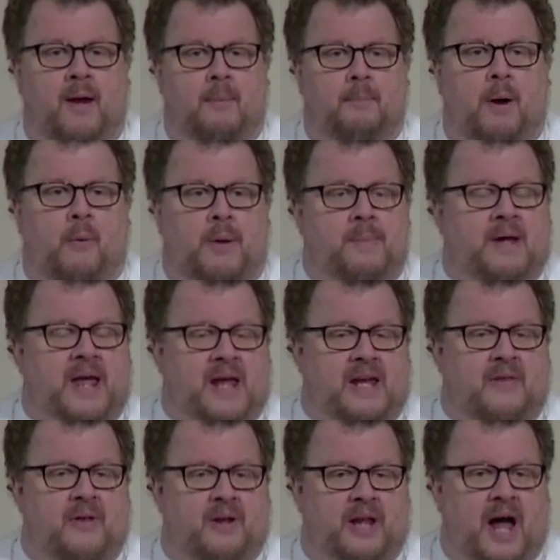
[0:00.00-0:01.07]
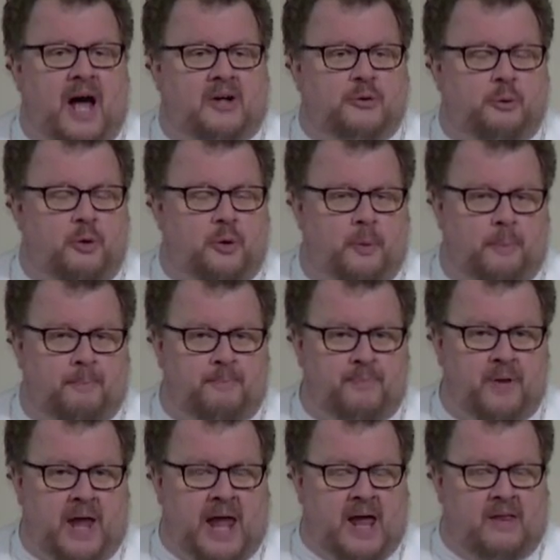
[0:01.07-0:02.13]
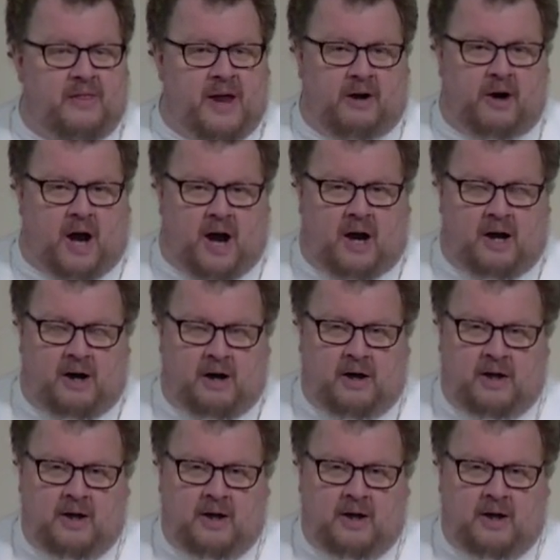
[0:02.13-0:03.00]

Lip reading: But we begin in the locked room, and there are